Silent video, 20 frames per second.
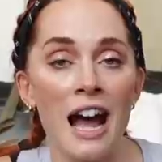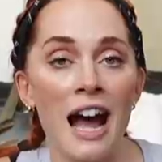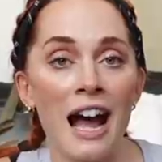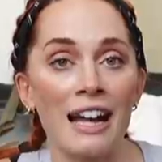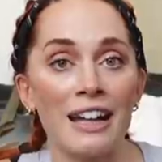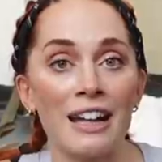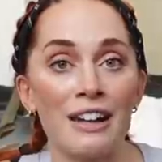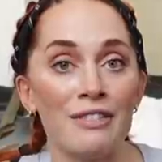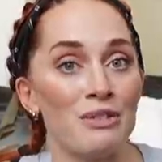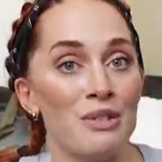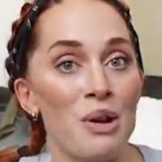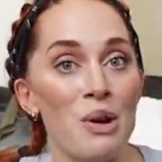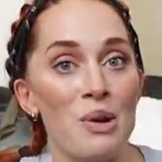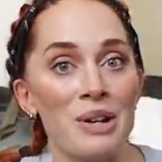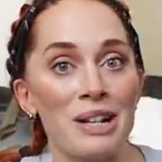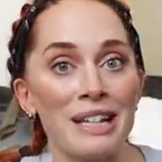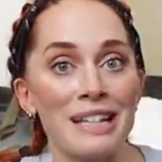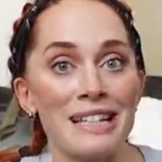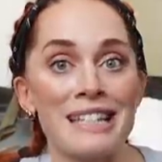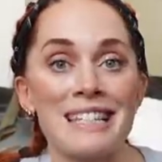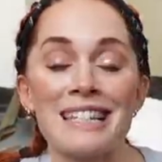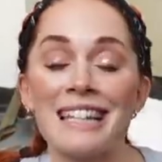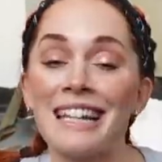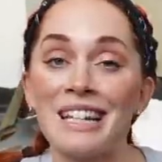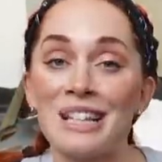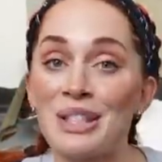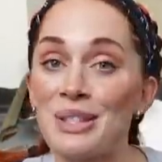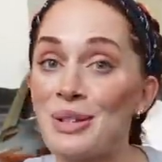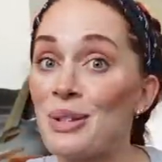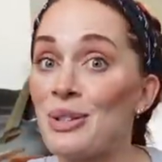I have noticed
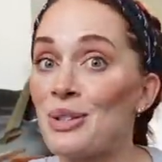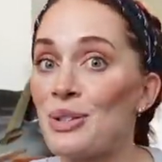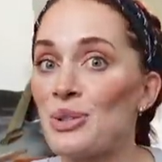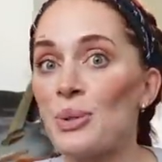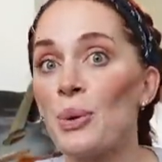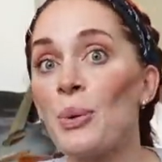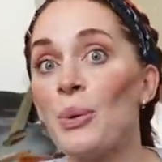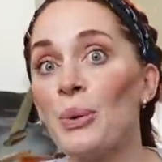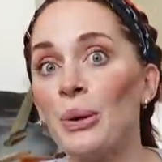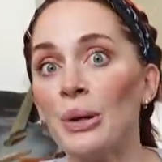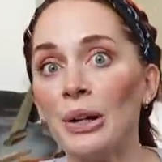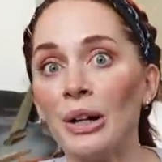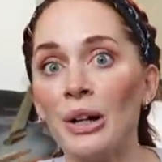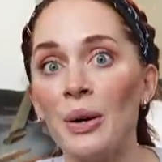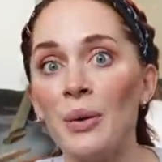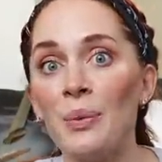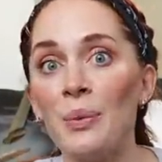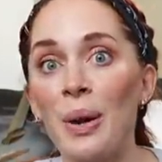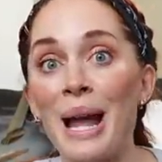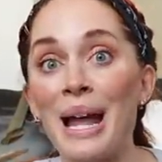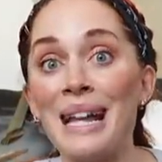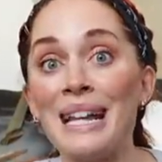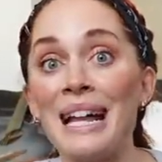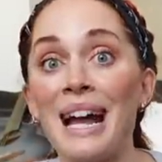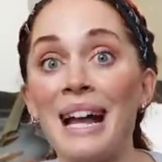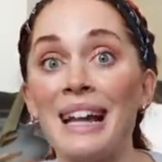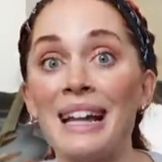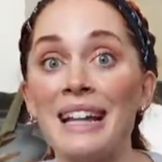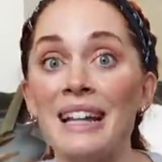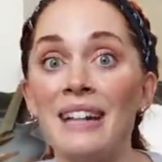it's sore when
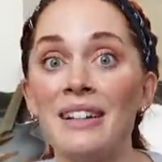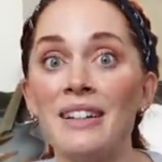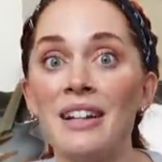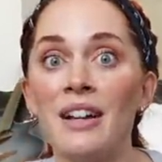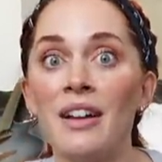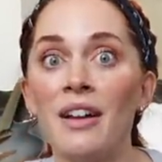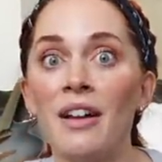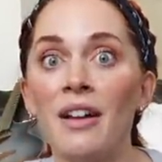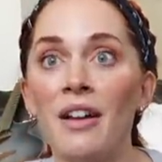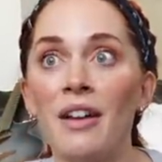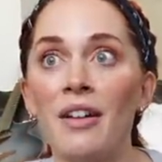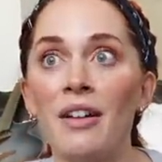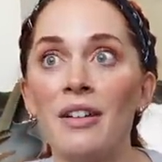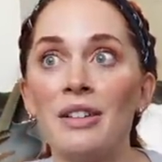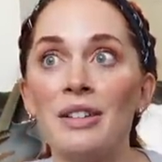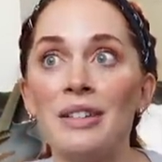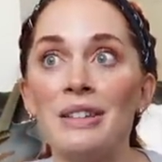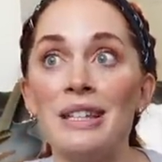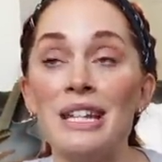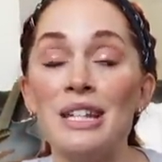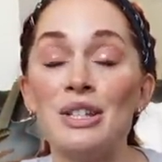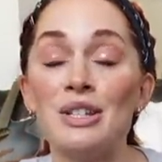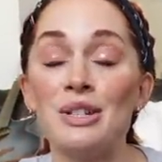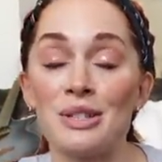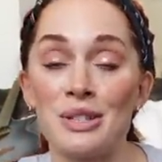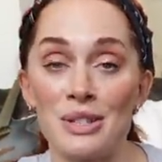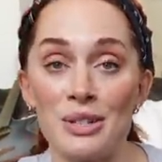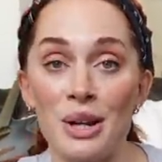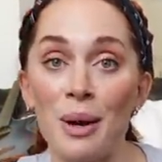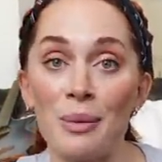I need to
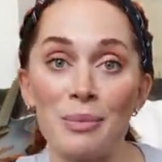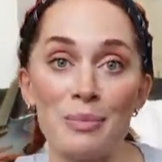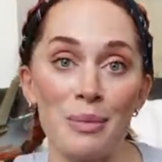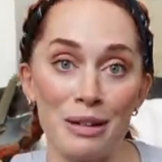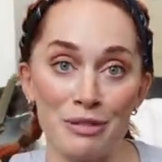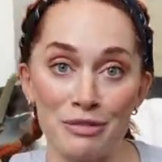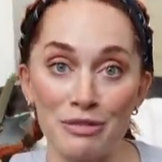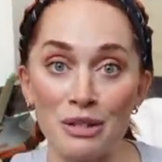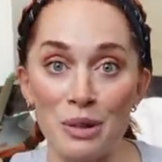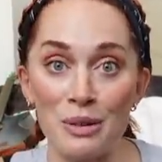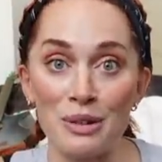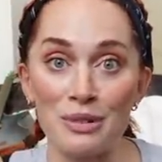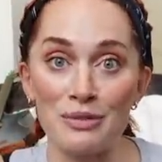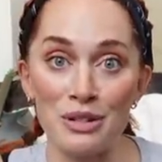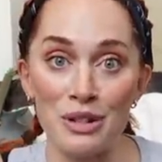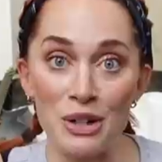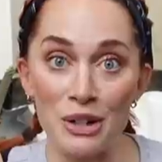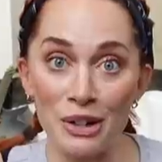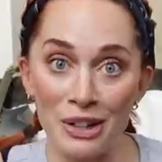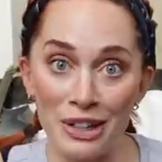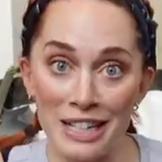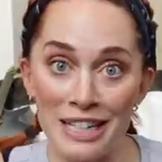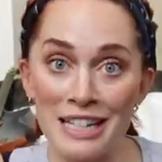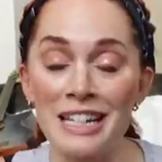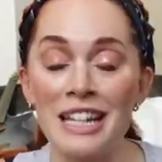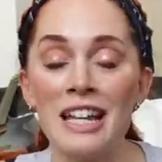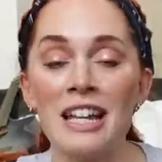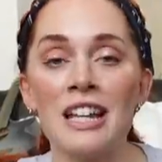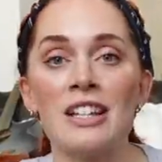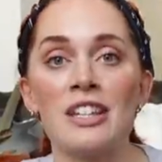stop my flow of urine.
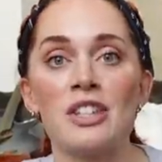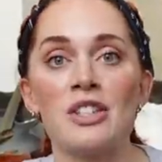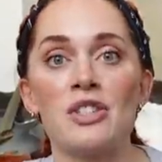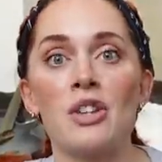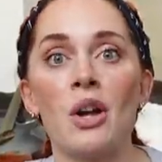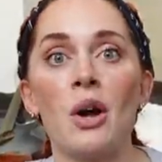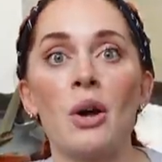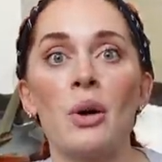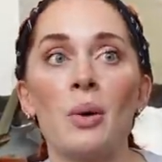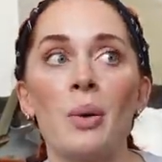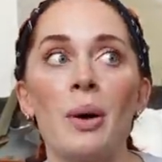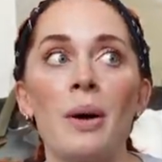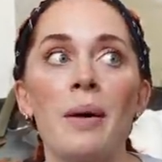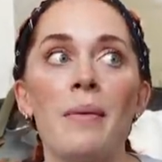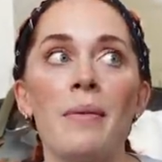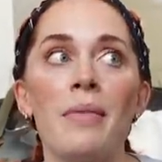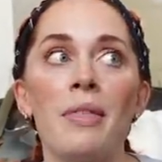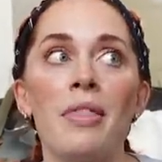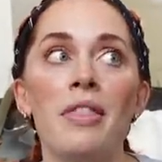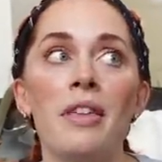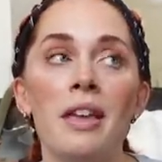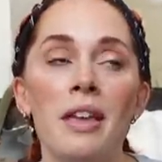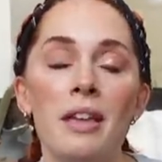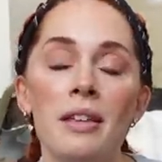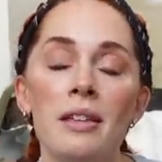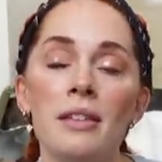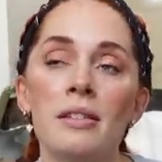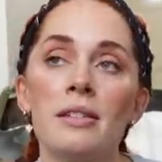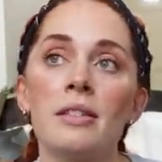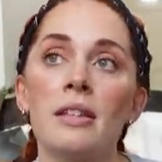So
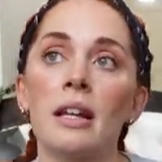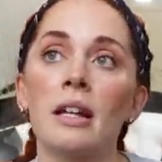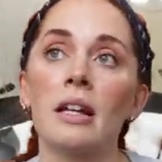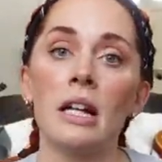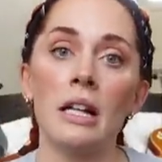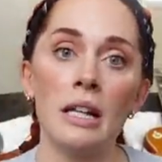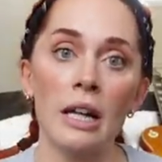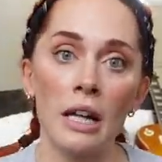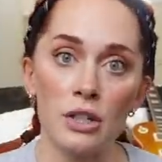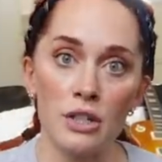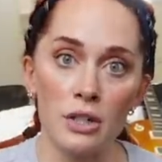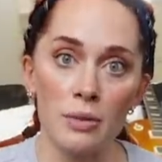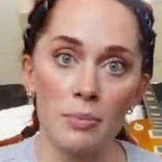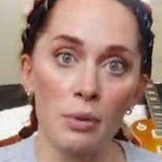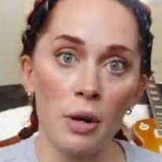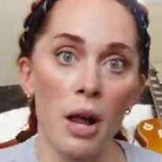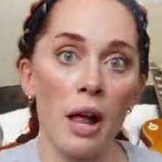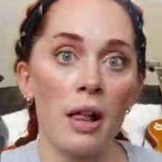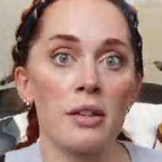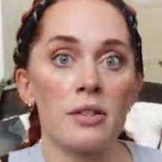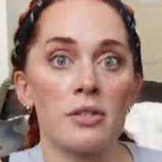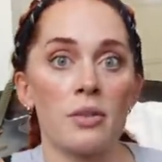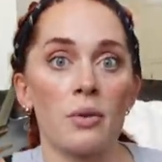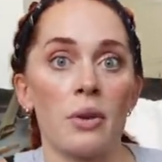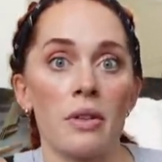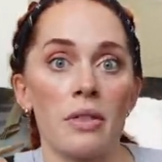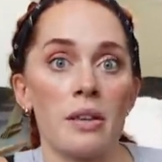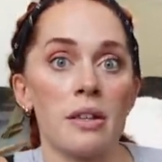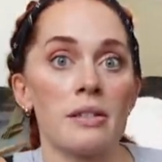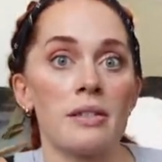these connection breaths,
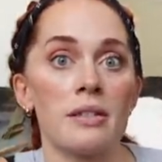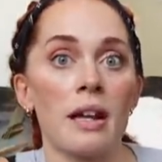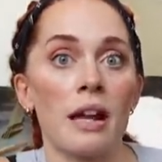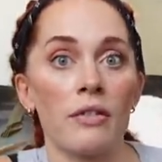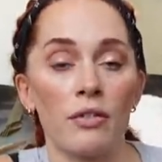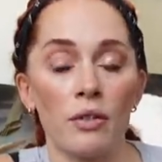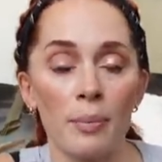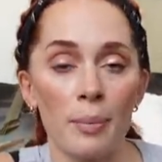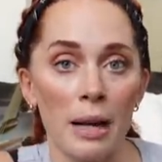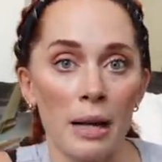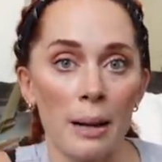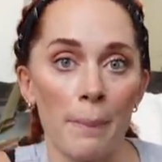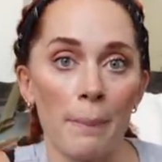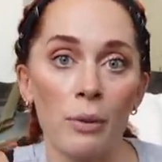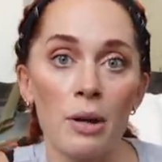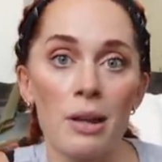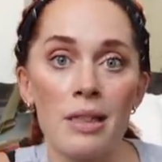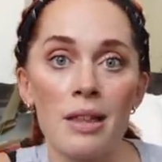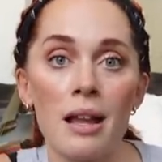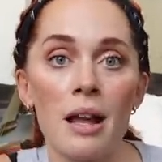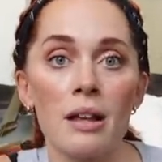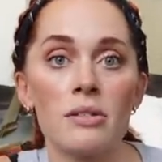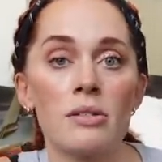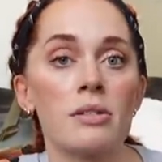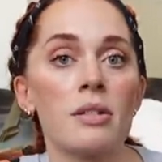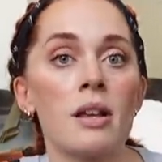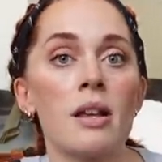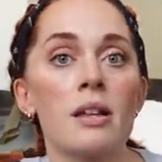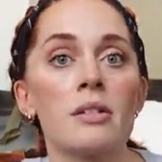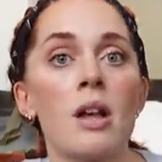or this diaphragmatic breathing
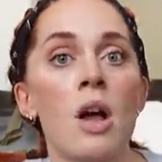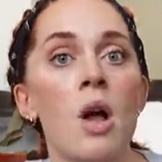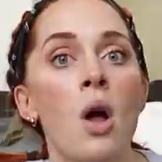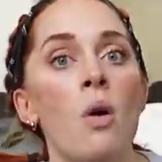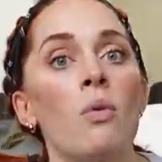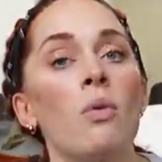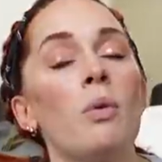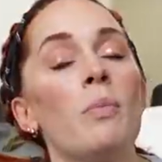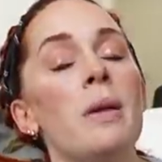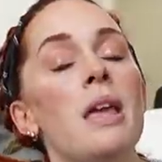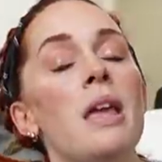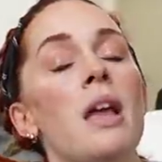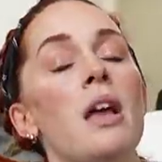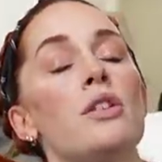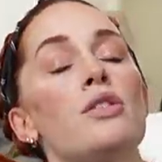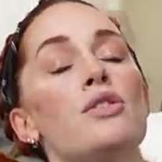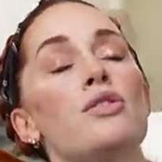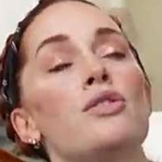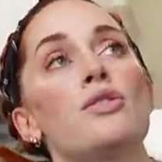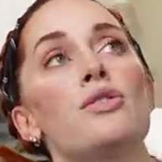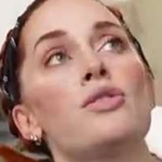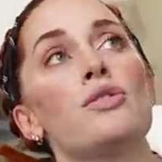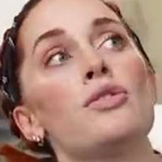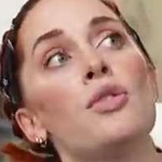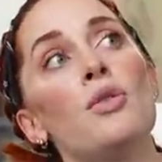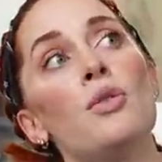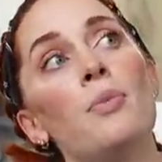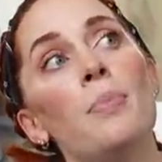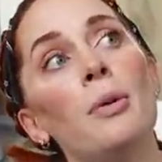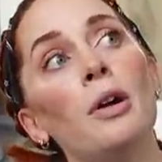exercise, will be
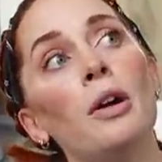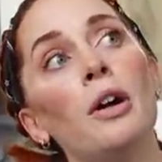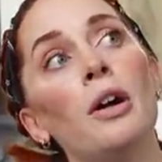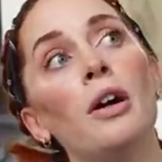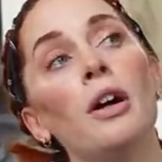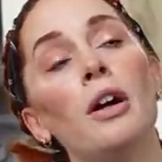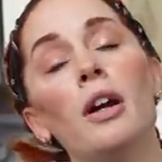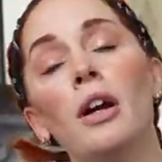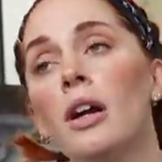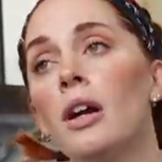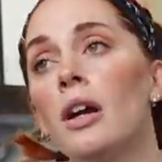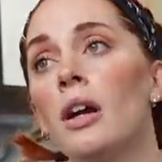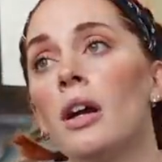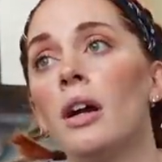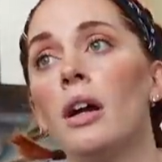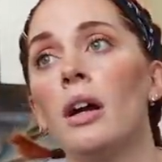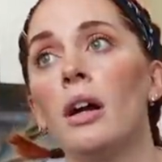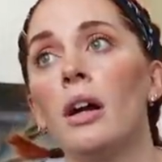super